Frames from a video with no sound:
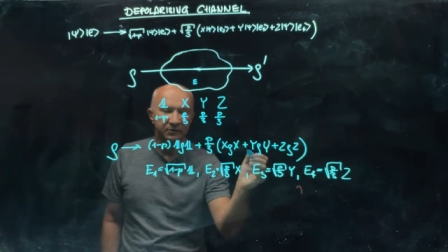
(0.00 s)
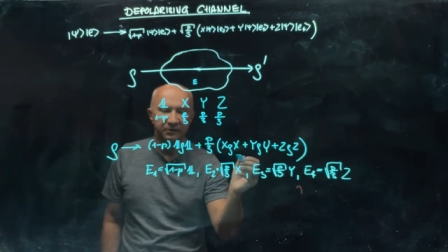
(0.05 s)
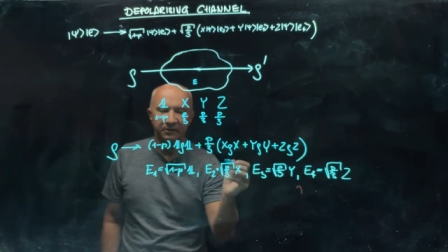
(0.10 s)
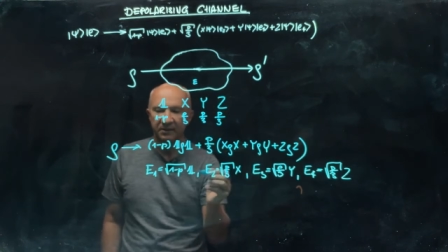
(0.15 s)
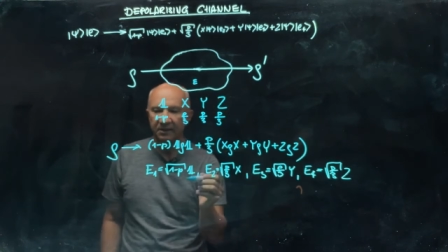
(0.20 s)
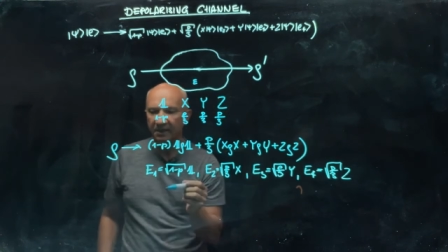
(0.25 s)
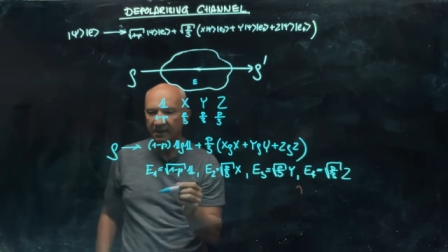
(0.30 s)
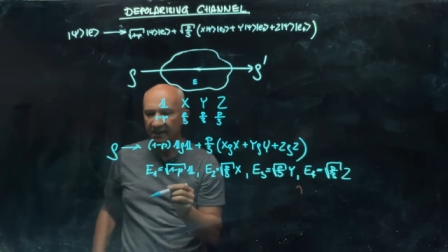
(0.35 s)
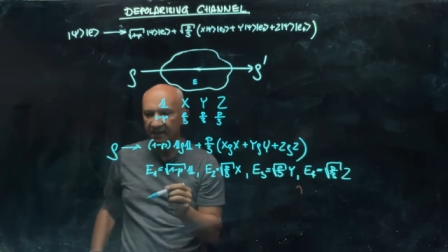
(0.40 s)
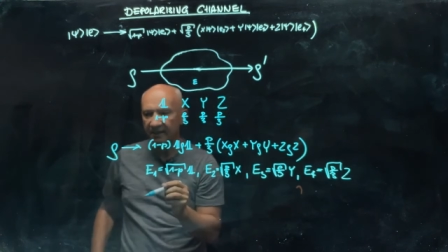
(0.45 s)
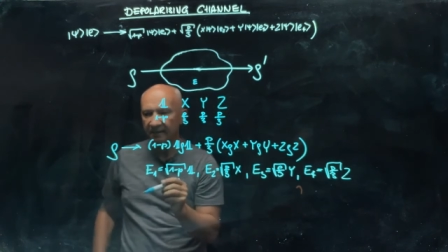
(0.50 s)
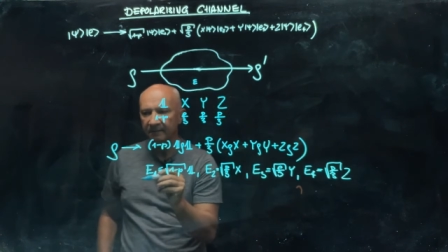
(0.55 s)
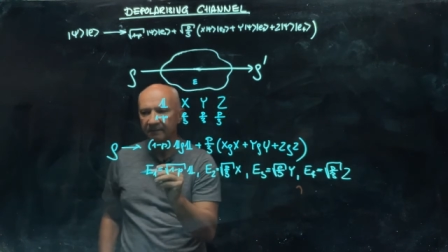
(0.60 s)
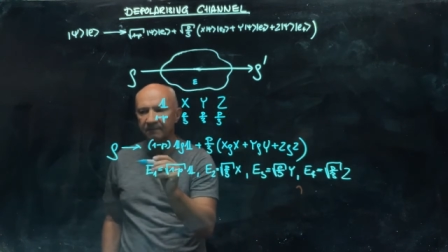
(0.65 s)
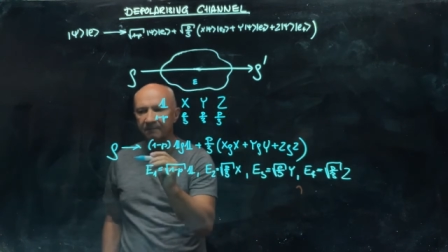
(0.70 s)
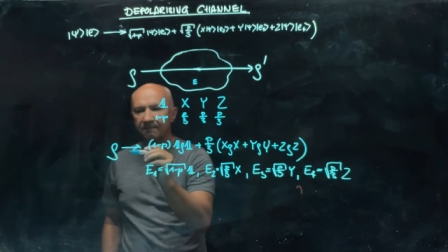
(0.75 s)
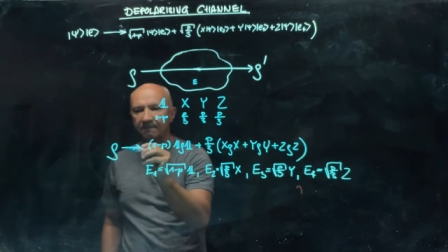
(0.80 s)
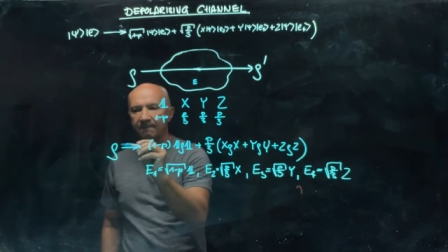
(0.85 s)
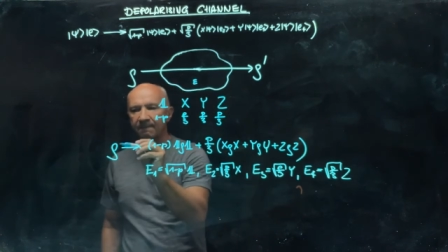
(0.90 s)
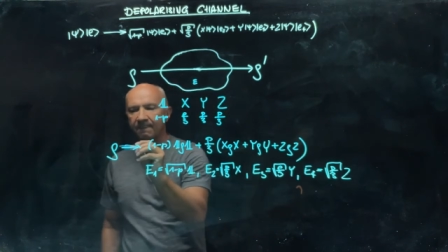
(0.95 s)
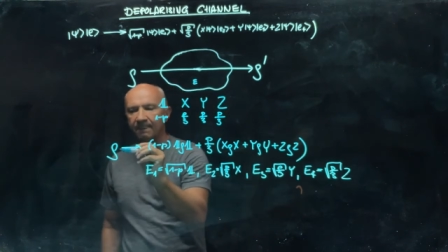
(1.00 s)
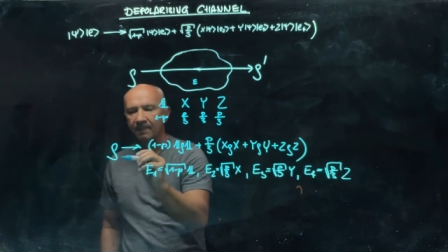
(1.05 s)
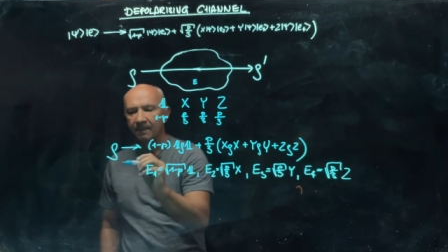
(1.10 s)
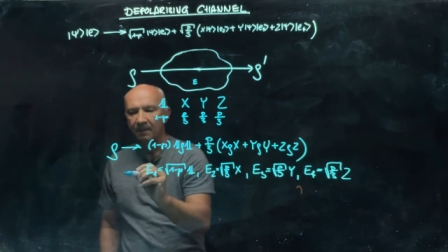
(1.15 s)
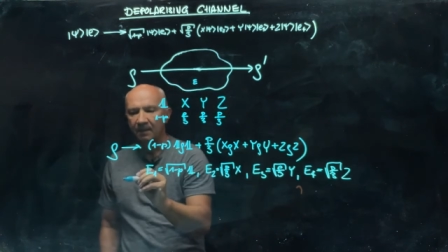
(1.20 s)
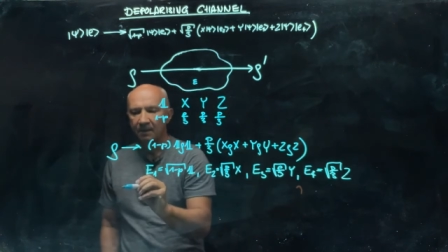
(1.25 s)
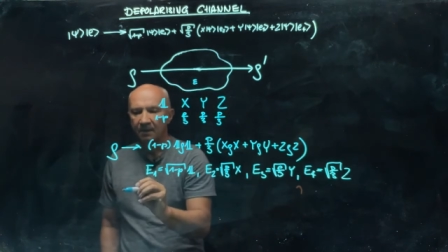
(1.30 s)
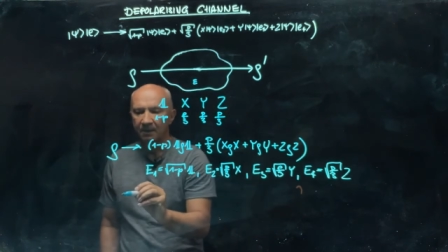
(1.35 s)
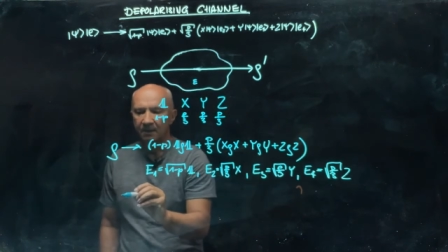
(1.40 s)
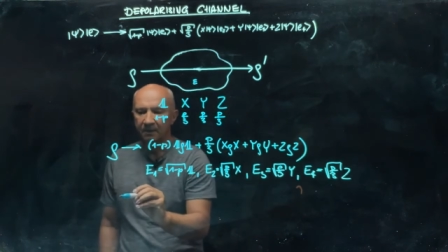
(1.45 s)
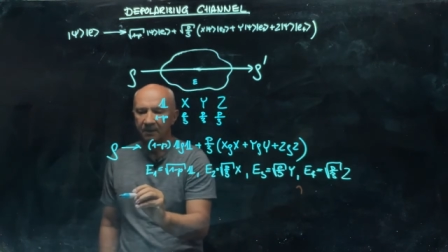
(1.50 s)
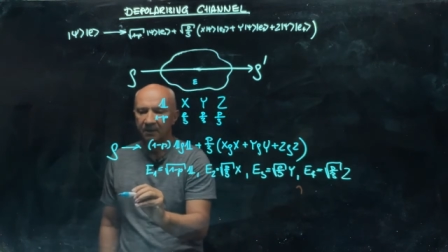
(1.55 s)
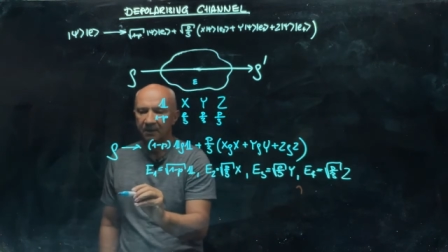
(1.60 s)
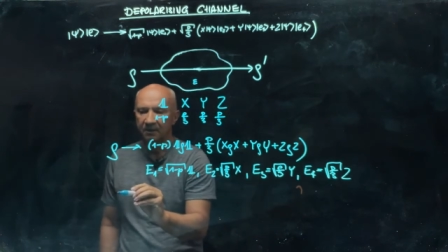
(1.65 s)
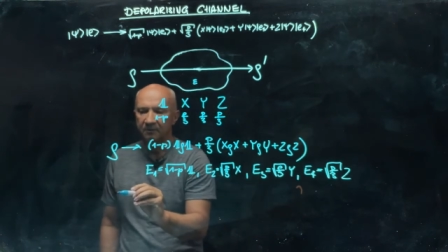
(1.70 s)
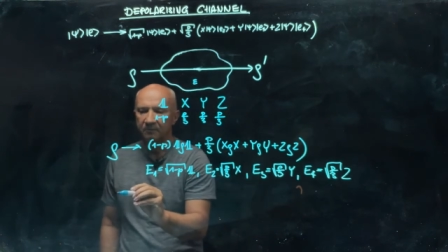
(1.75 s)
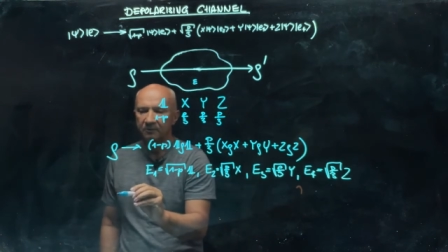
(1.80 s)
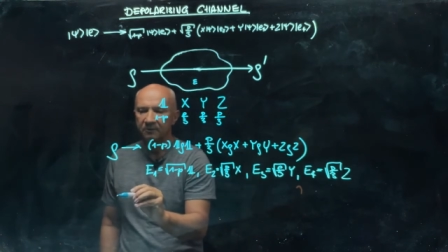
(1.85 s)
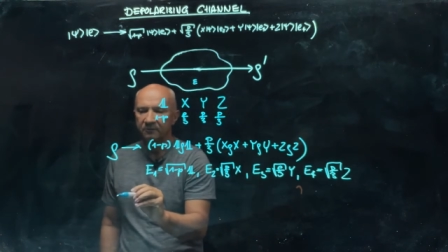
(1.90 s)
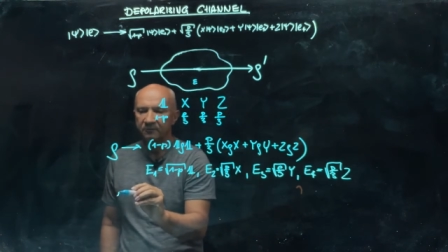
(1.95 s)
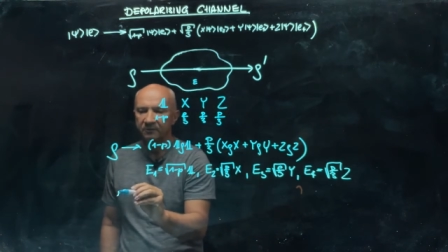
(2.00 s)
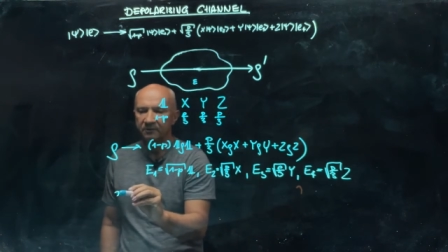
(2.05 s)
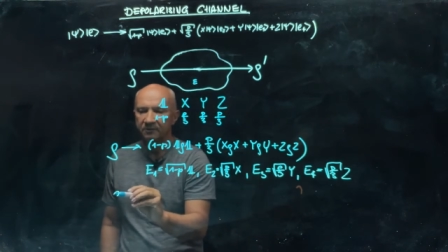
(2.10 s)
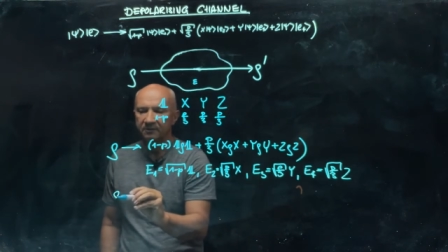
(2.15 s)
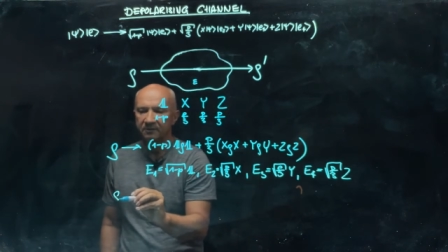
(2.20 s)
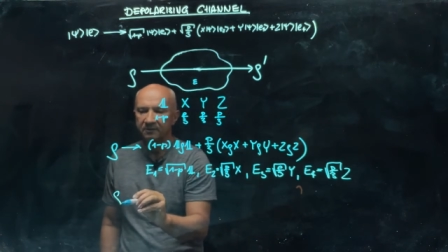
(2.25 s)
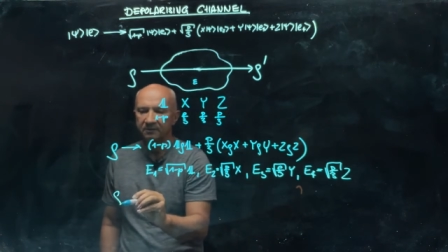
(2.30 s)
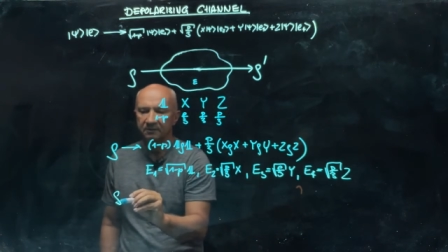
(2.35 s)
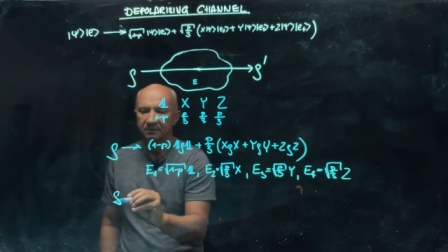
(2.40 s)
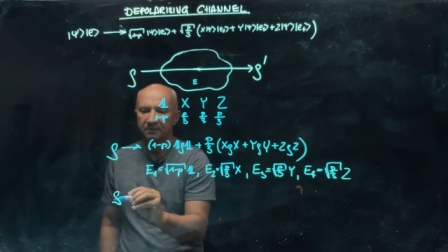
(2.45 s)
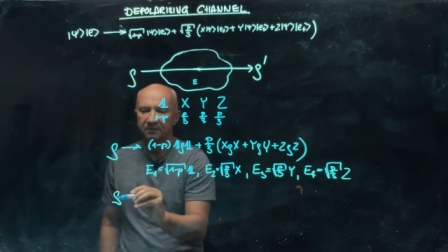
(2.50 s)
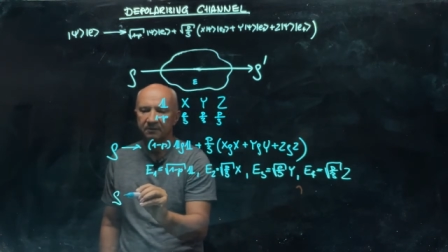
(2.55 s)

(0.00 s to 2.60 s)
here, can be written